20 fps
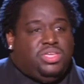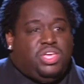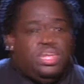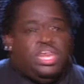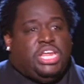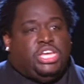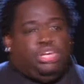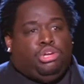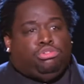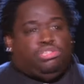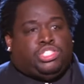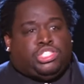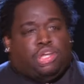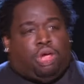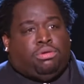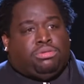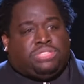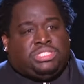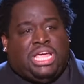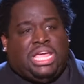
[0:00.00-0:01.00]
You need to do
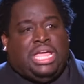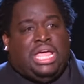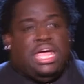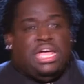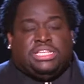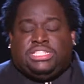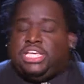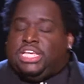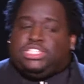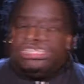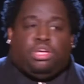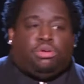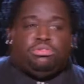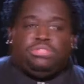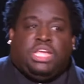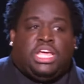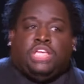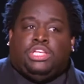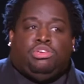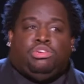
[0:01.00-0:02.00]
certain things. See,
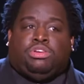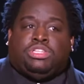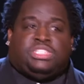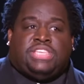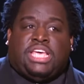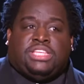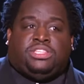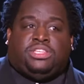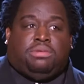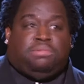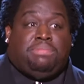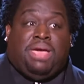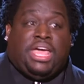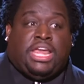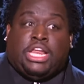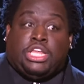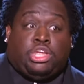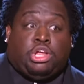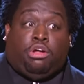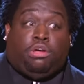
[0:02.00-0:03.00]
certain things you can say to a
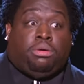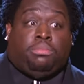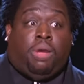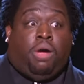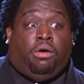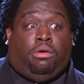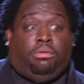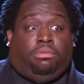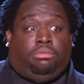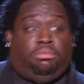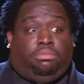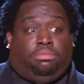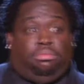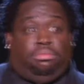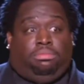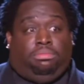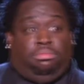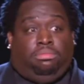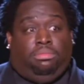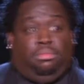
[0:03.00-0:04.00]
man to turn him on.
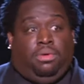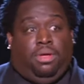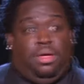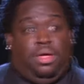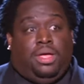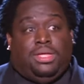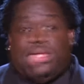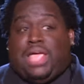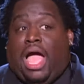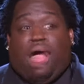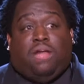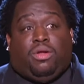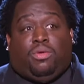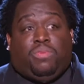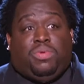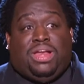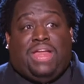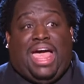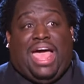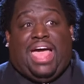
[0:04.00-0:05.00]
Y'all
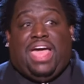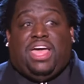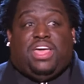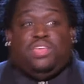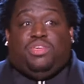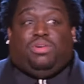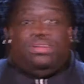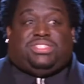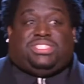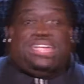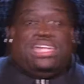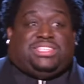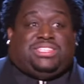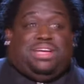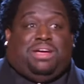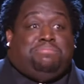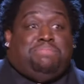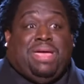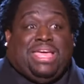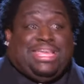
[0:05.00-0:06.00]
don't realize you can say
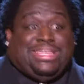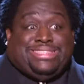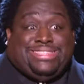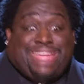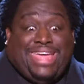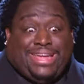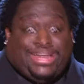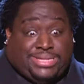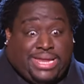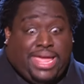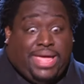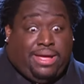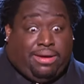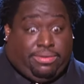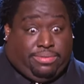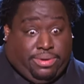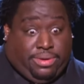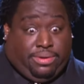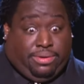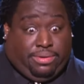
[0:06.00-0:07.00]
stuff, make his dick
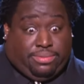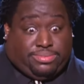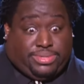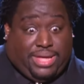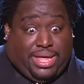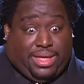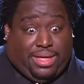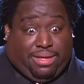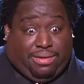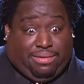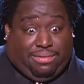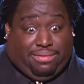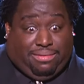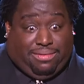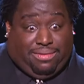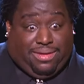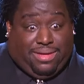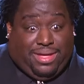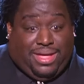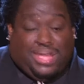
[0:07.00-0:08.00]
tingle. You know what I'm saying?
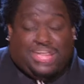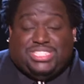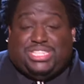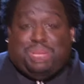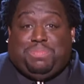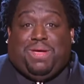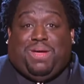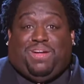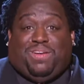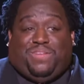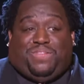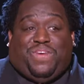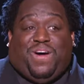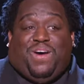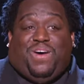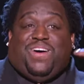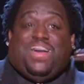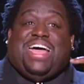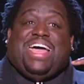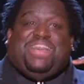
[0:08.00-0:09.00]
She be on the
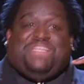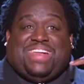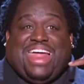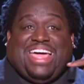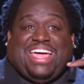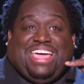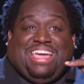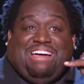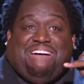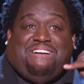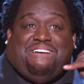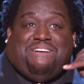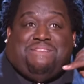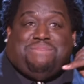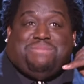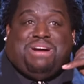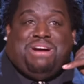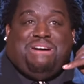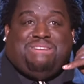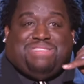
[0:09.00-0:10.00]
phone. When I get
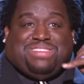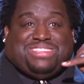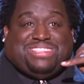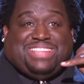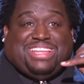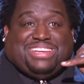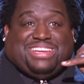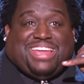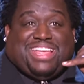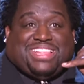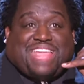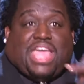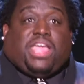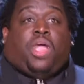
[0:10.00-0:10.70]
home, I'm going to suck that.